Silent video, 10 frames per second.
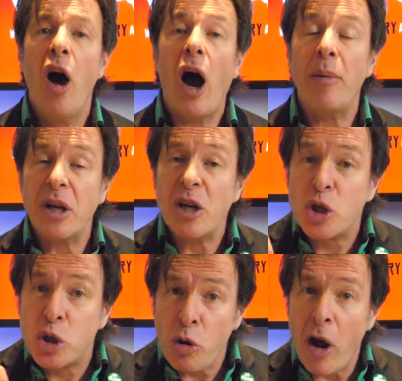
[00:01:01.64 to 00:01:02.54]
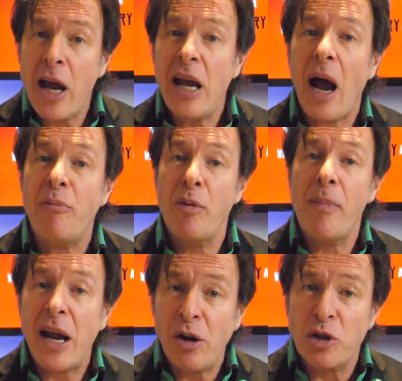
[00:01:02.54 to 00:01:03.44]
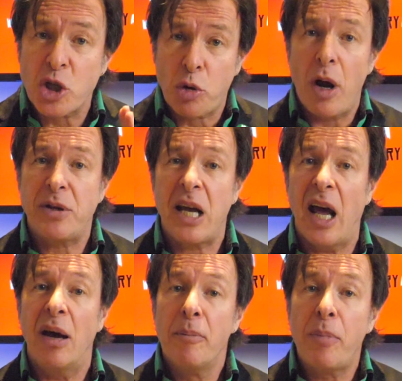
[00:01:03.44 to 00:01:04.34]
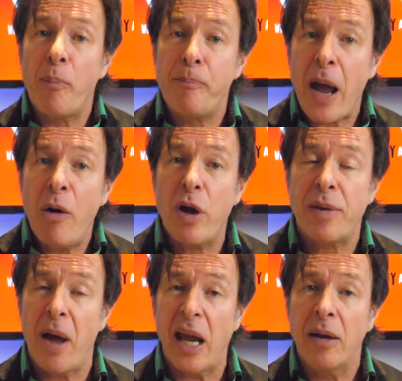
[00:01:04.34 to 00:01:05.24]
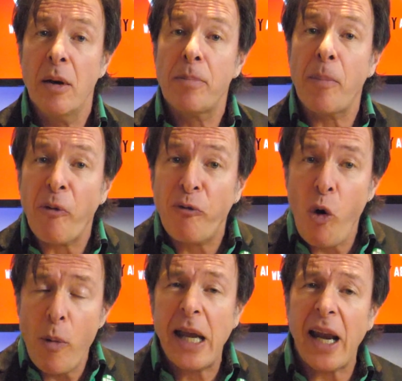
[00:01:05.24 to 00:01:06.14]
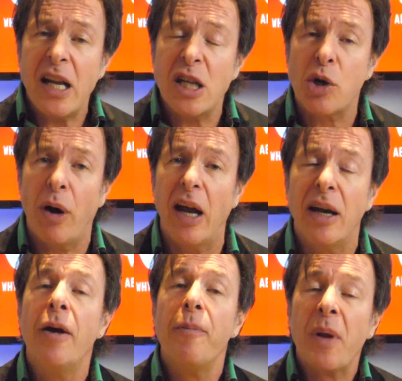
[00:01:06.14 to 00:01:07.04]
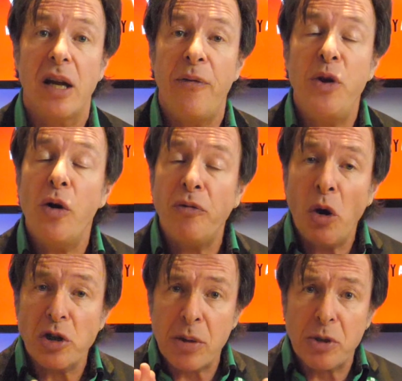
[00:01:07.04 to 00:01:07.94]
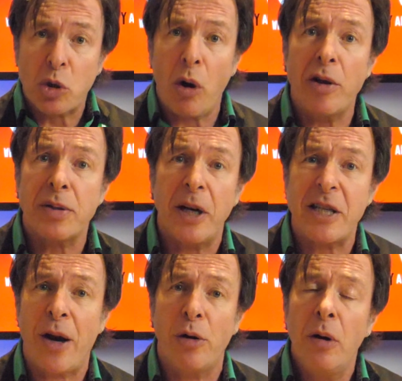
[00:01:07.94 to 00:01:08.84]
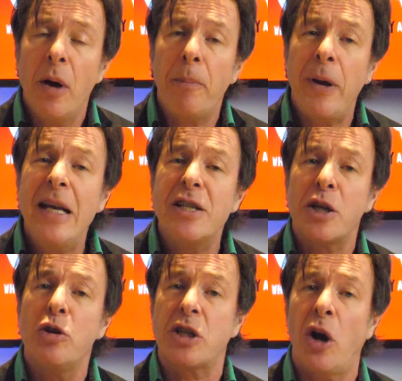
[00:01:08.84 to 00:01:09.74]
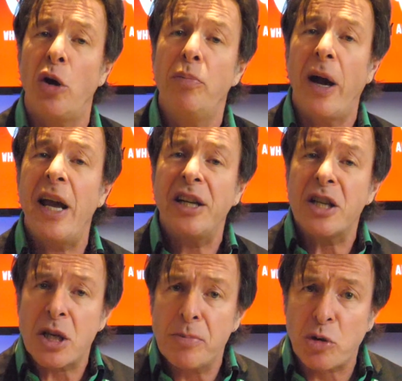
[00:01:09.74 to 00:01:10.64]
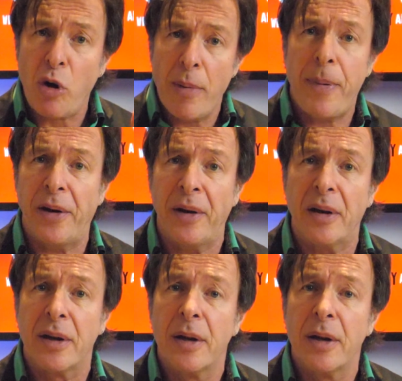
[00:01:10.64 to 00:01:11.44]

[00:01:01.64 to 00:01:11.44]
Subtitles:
I'm going to try and remain on script here, but bear with me. But before we get into it, if you have not subscribed to my channel, please do so by hitting the subscribe button.